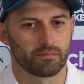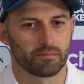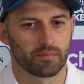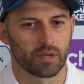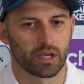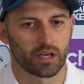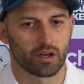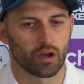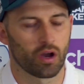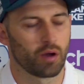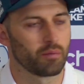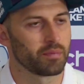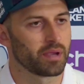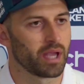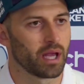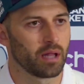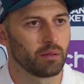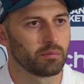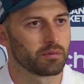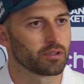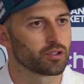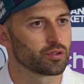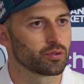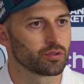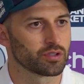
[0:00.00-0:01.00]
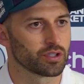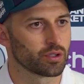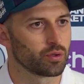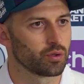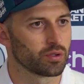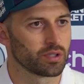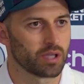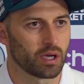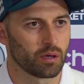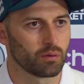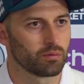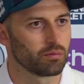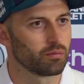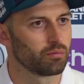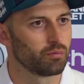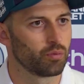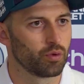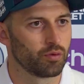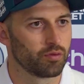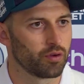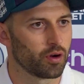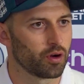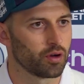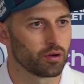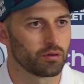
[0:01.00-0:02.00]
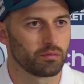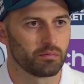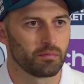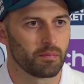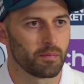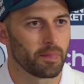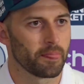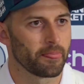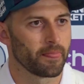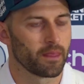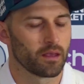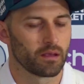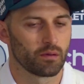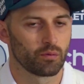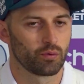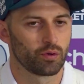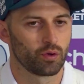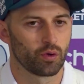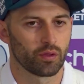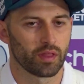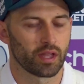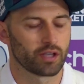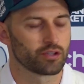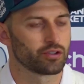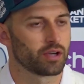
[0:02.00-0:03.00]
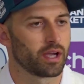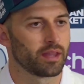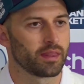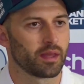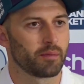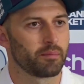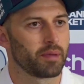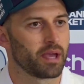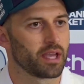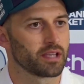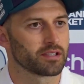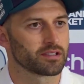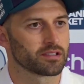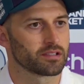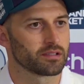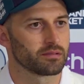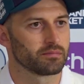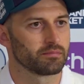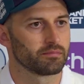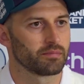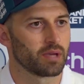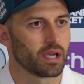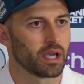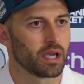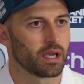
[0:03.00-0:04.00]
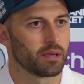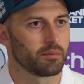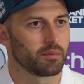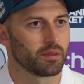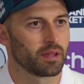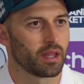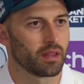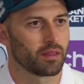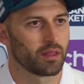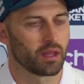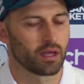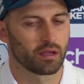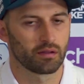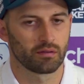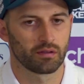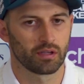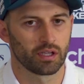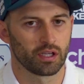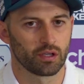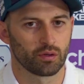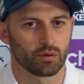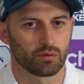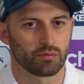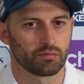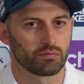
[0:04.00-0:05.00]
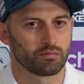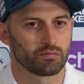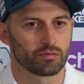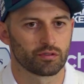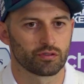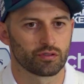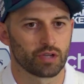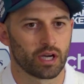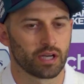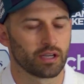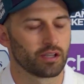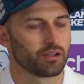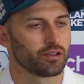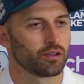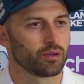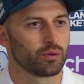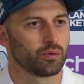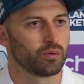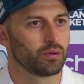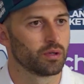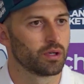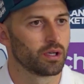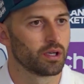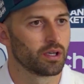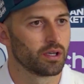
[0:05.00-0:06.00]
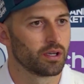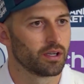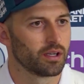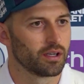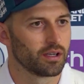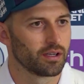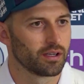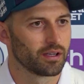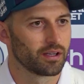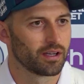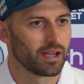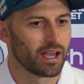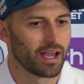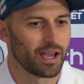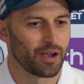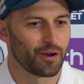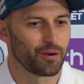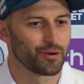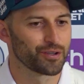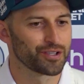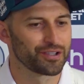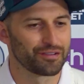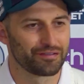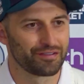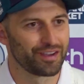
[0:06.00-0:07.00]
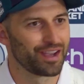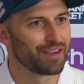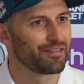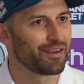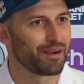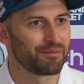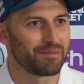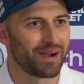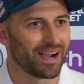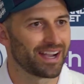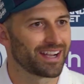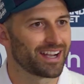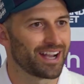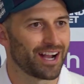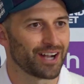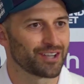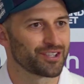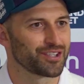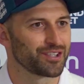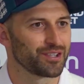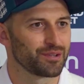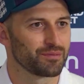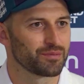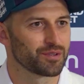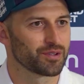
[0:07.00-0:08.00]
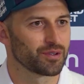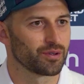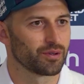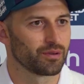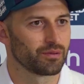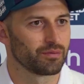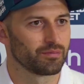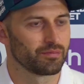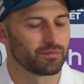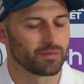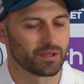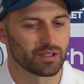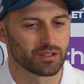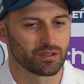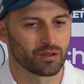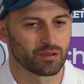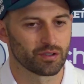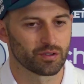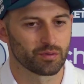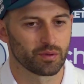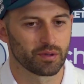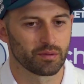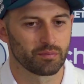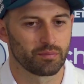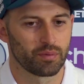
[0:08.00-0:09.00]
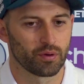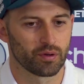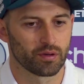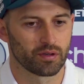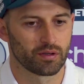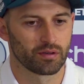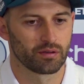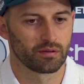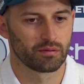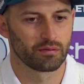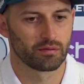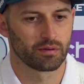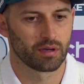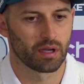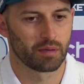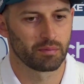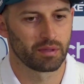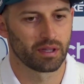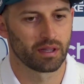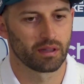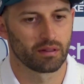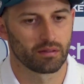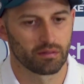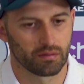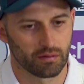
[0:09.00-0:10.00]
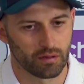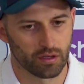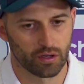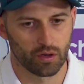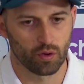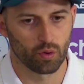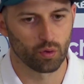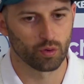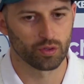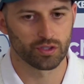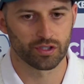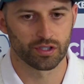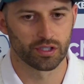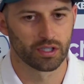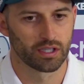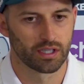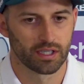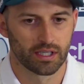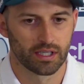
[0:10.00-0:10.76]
it can't be helped. As soon as they go down, move on. We know they're trying their best, and that they're, you know, trying to do us a favour by catching them. So as long as we can put, I mean, of course,